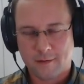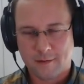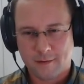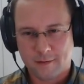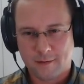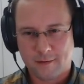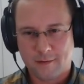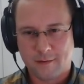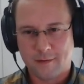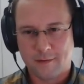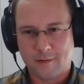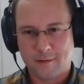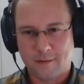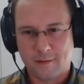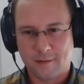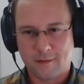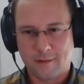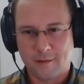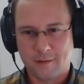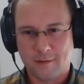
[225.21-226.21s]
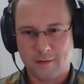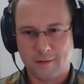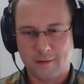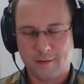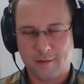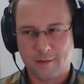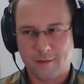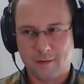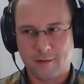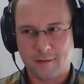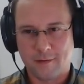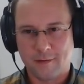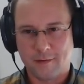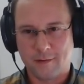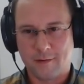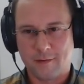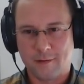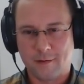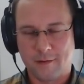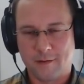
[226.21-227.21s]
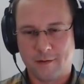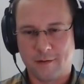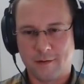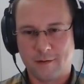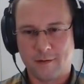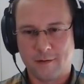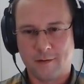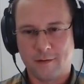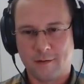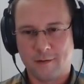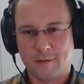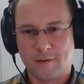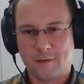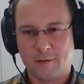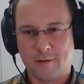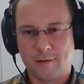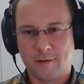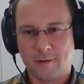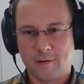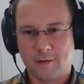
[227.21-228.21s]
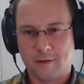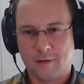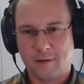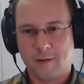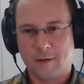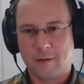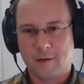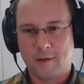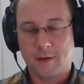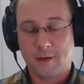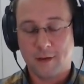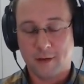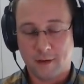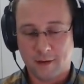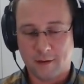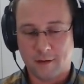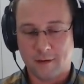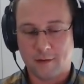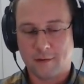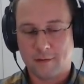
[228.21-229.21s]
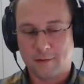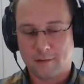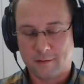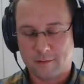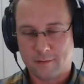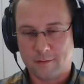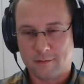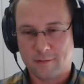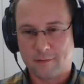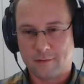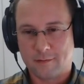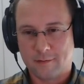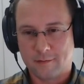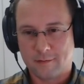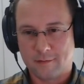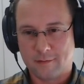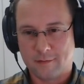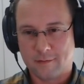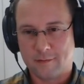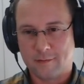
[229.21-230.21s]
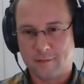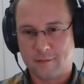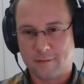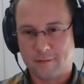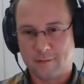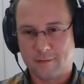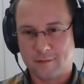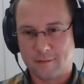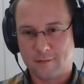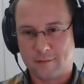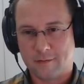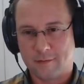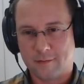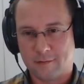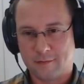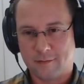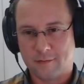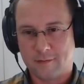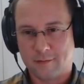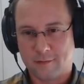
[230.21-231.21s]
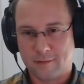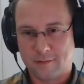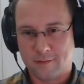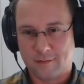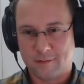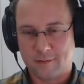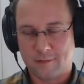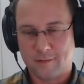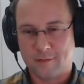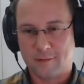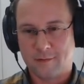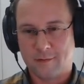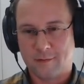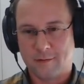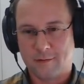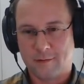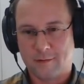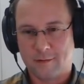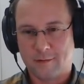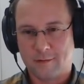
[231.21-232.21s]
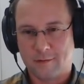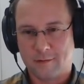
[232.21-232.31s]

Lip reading: This person isn't speaking.